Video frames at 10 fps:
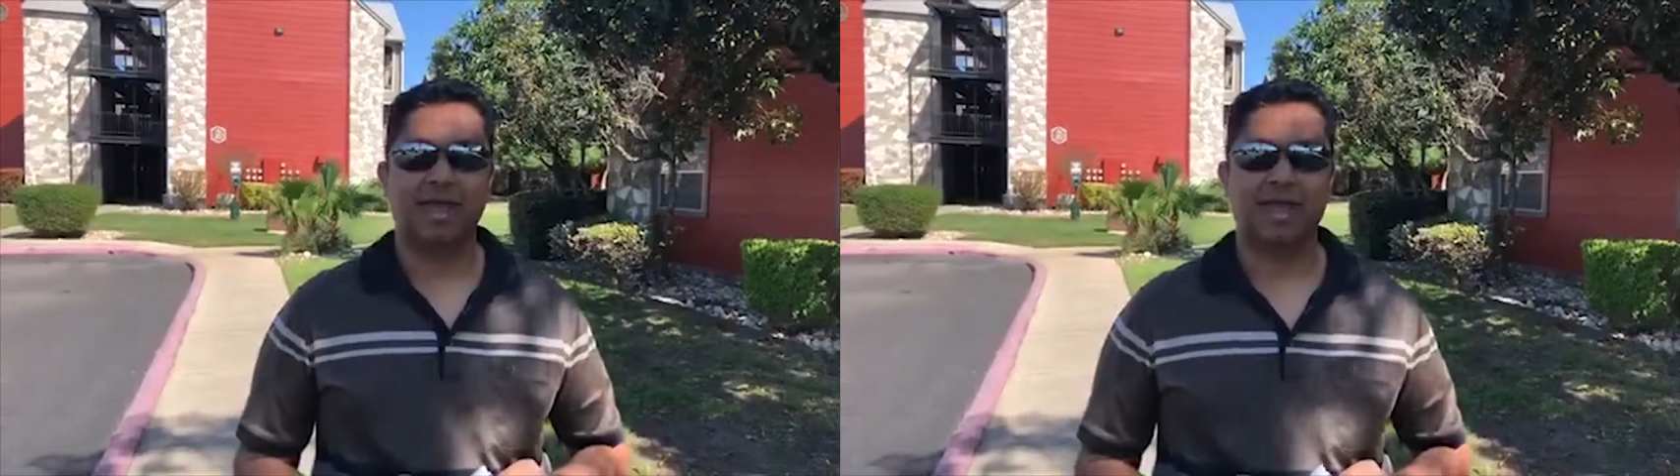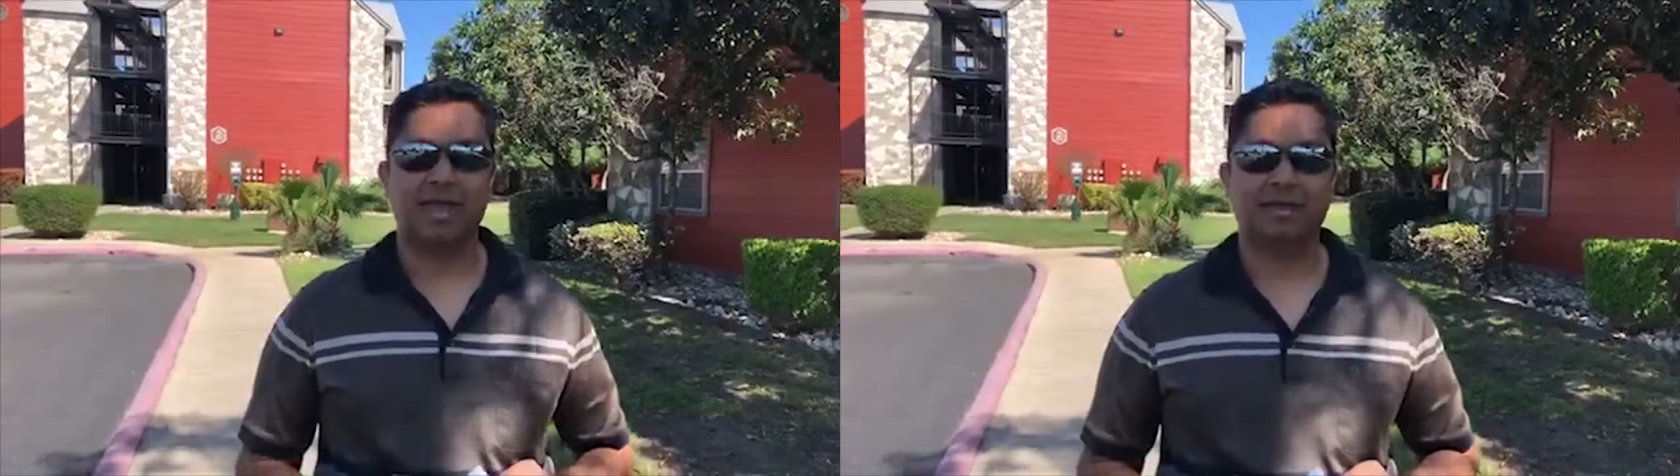
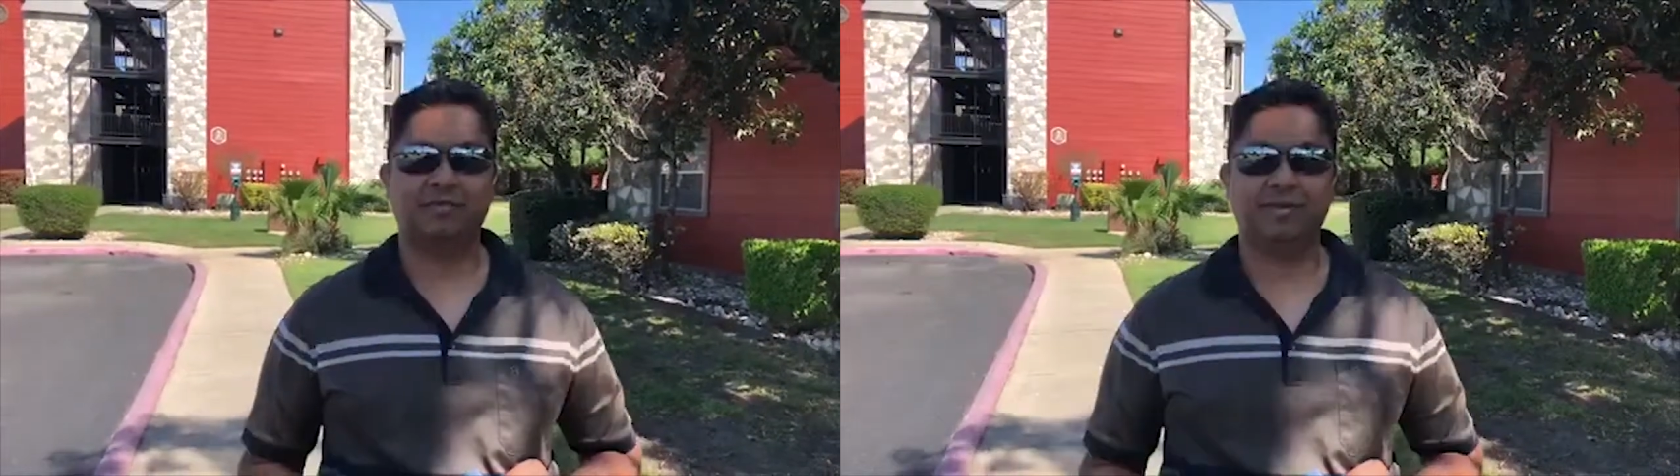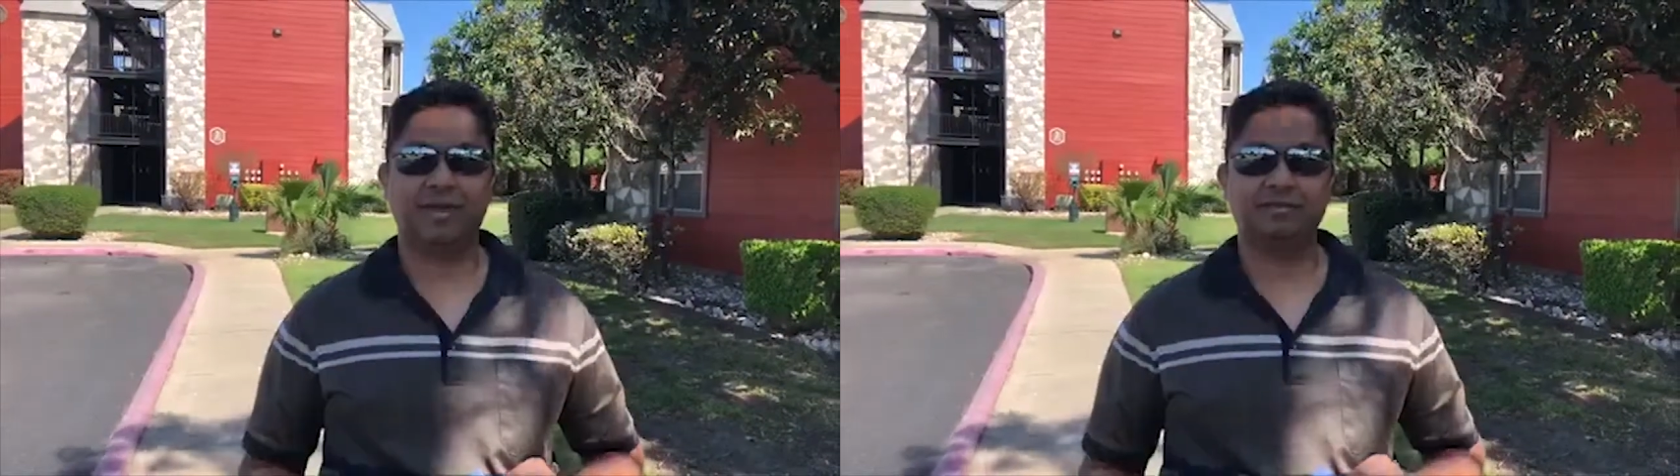And
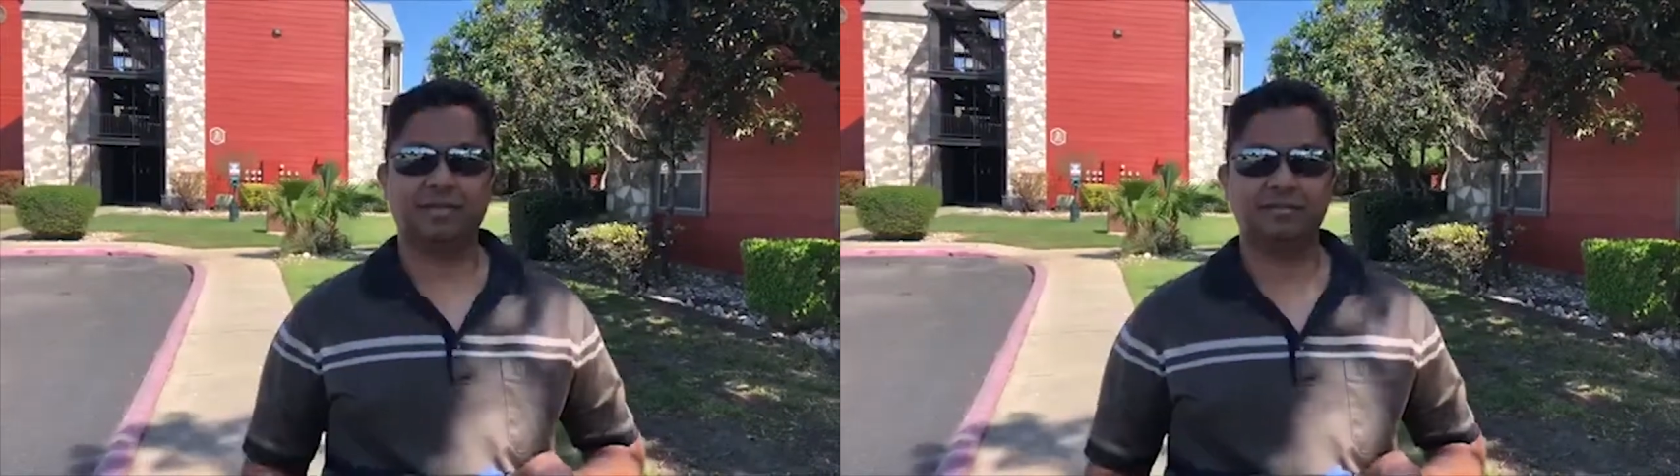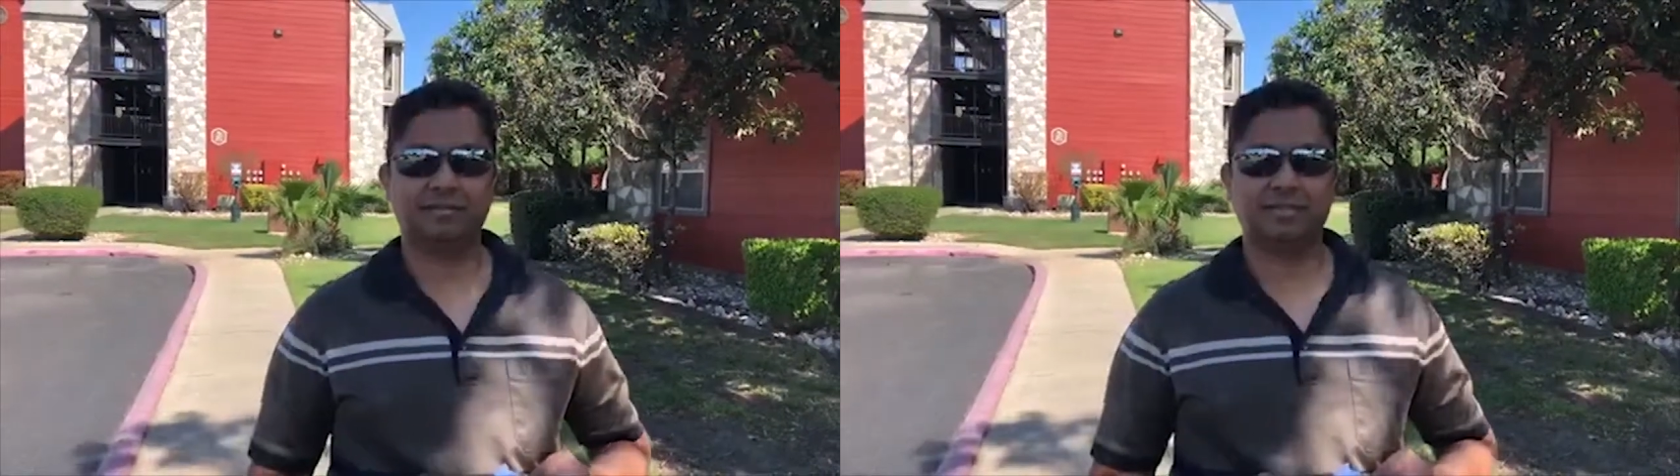if you guys
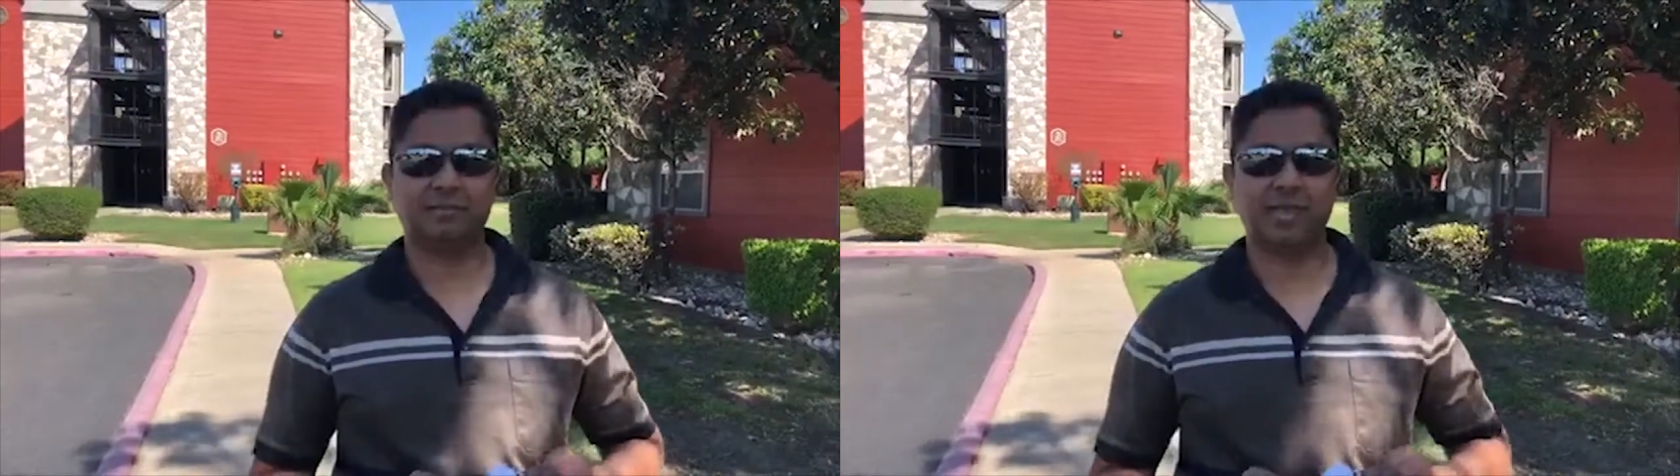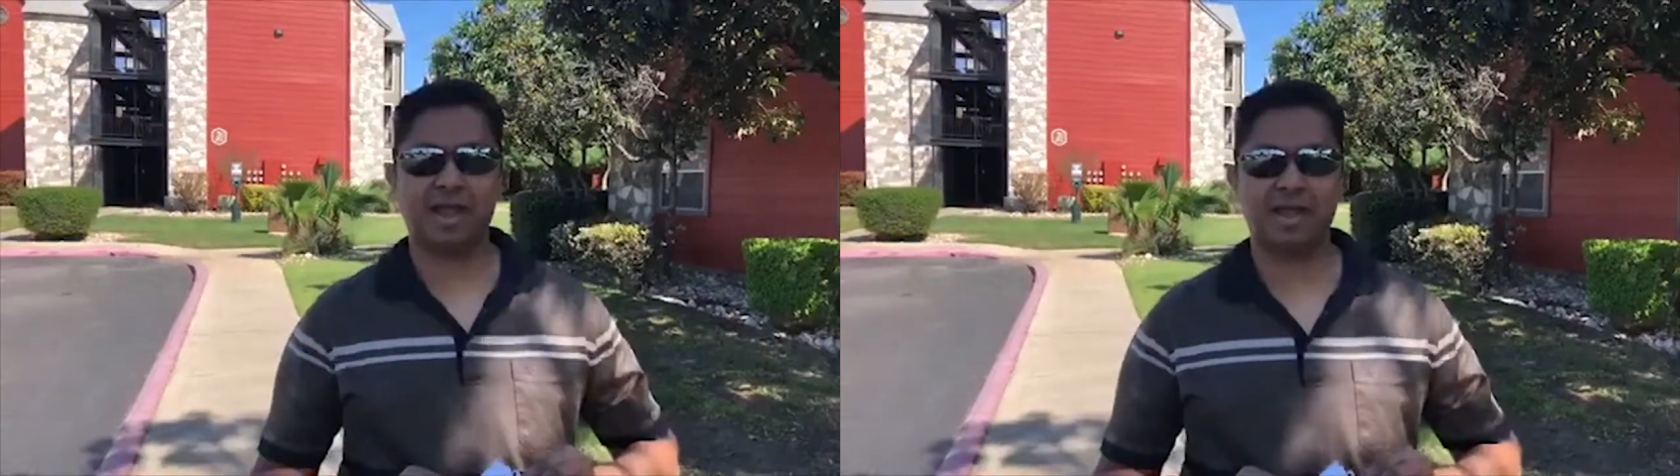can see
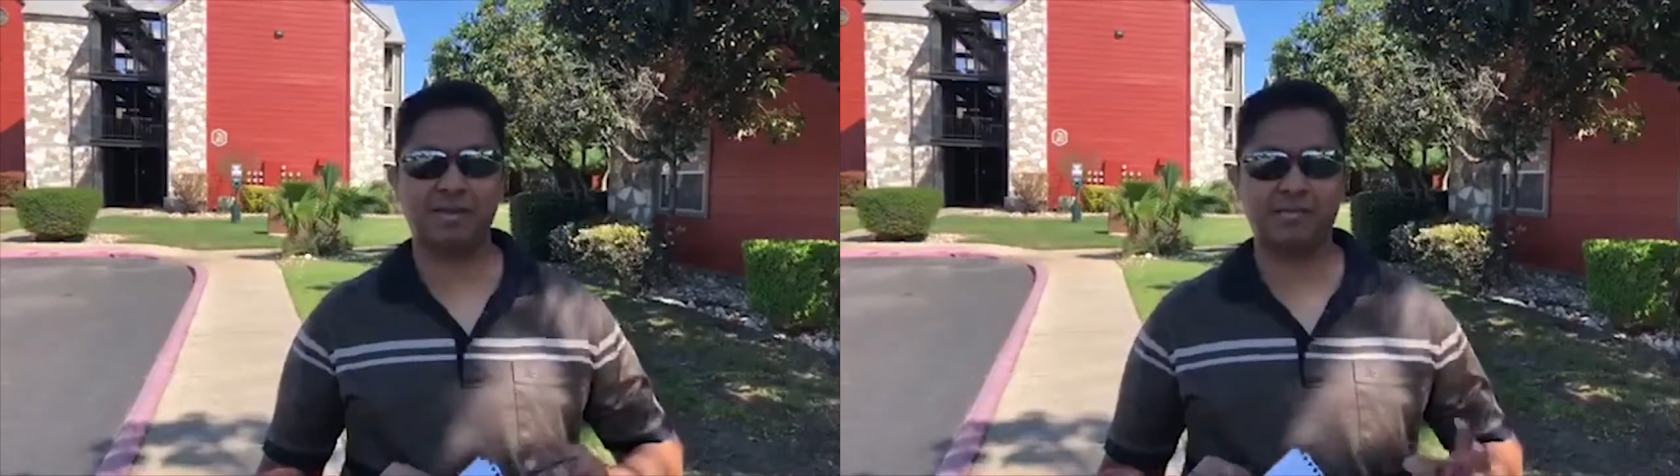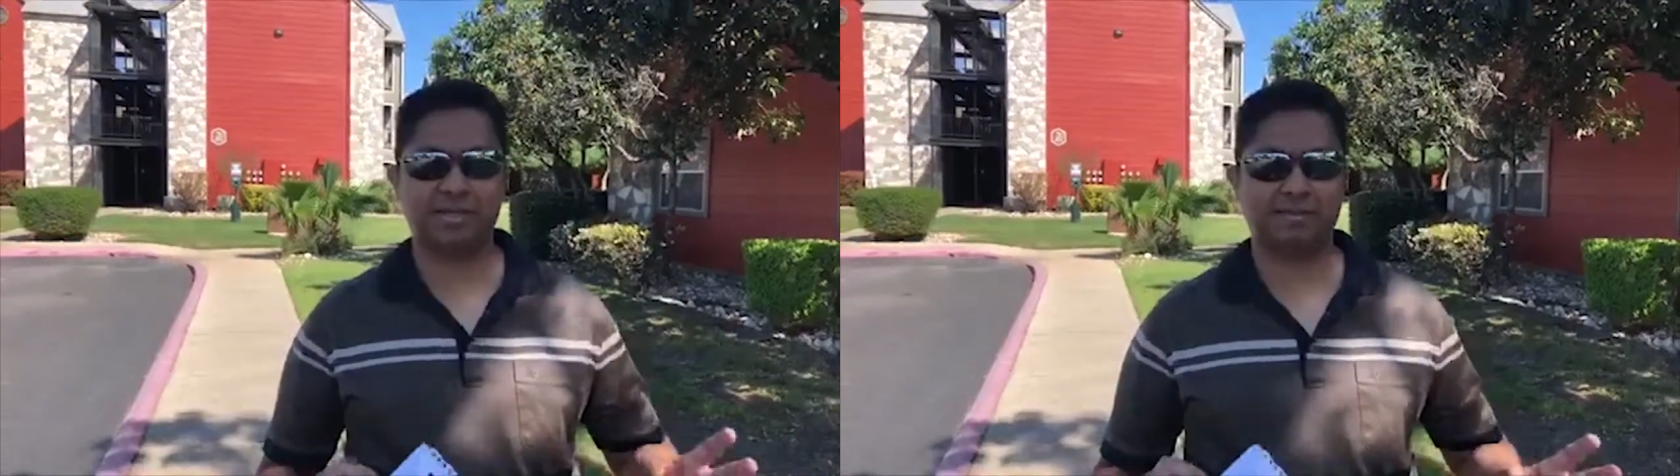
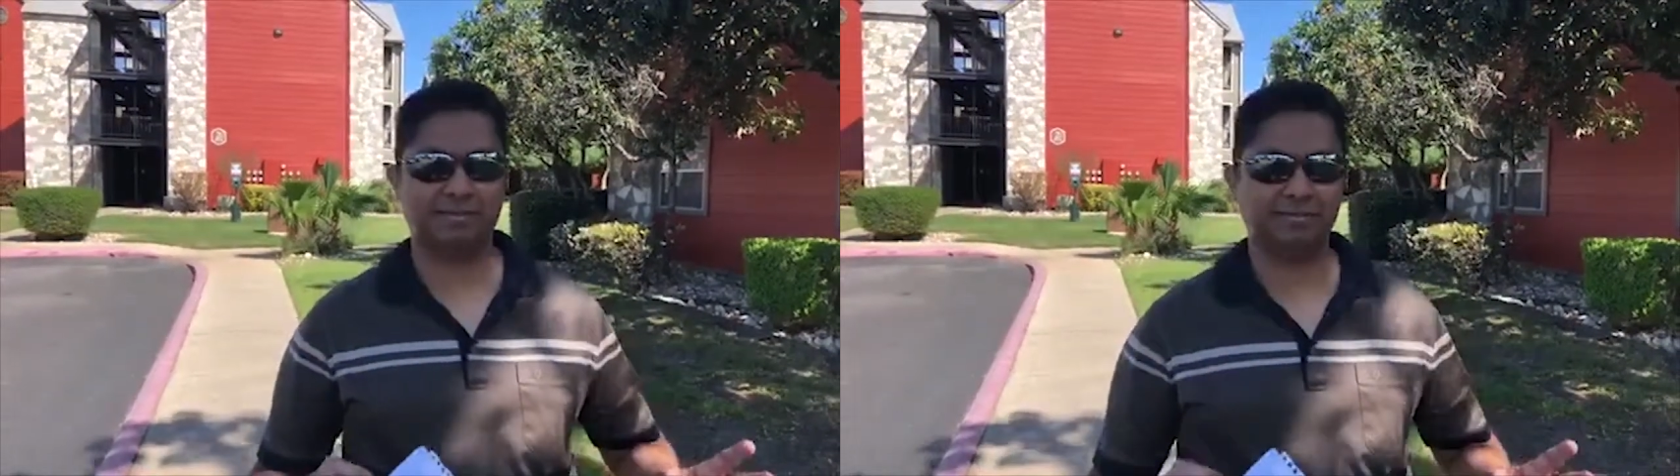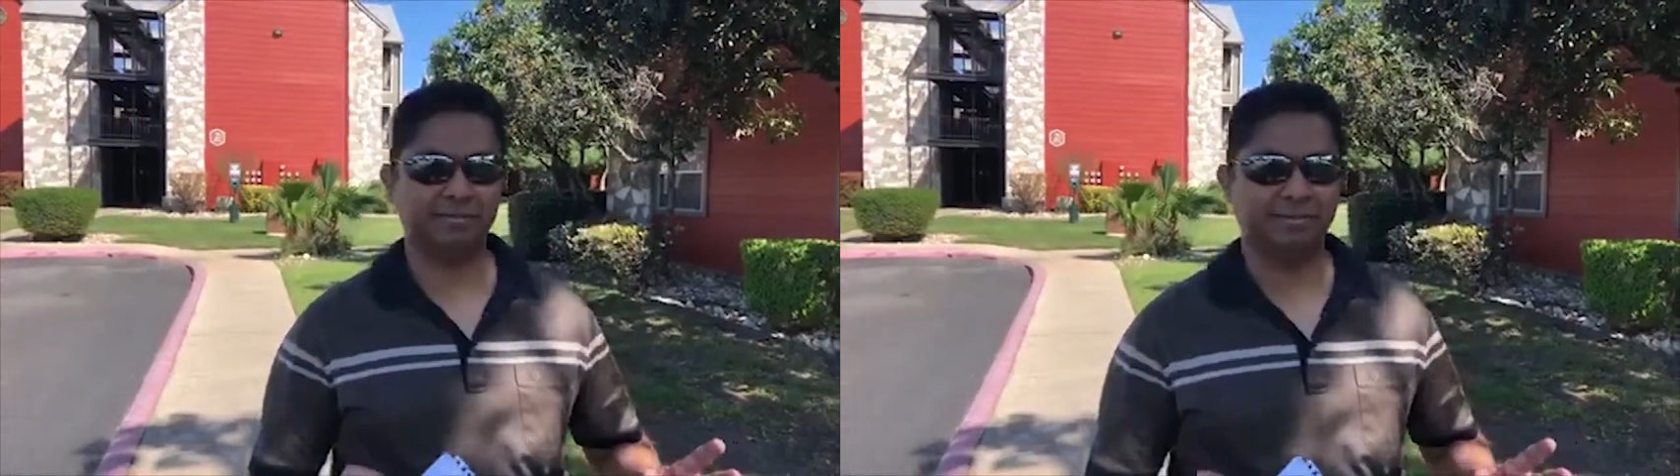behind
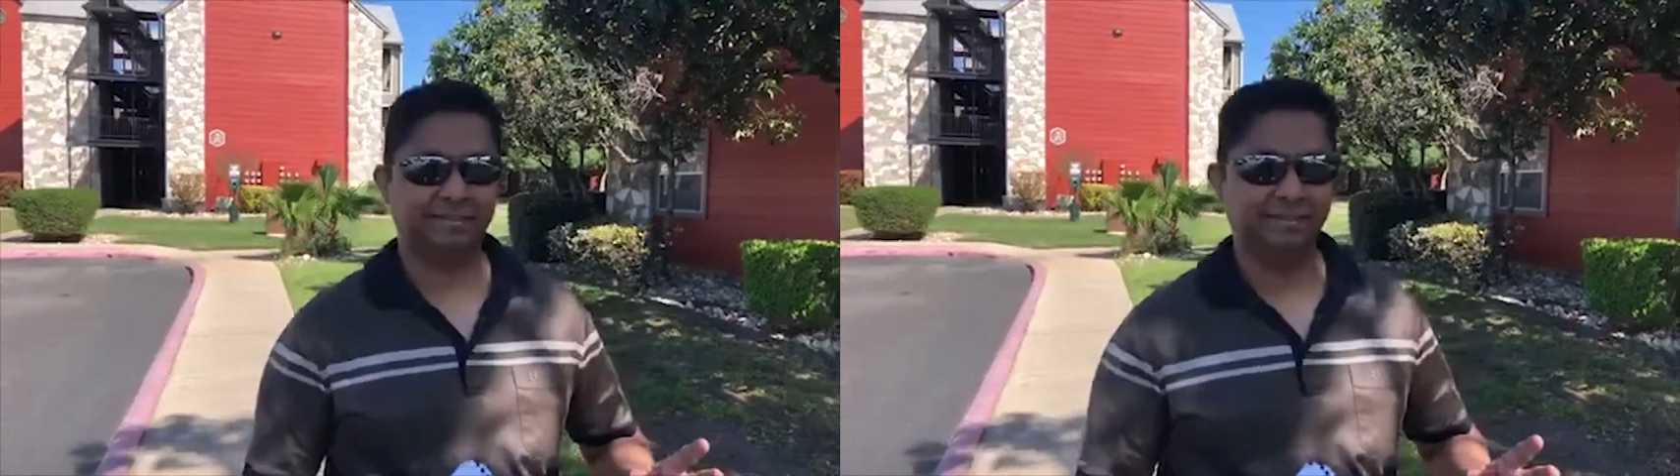me,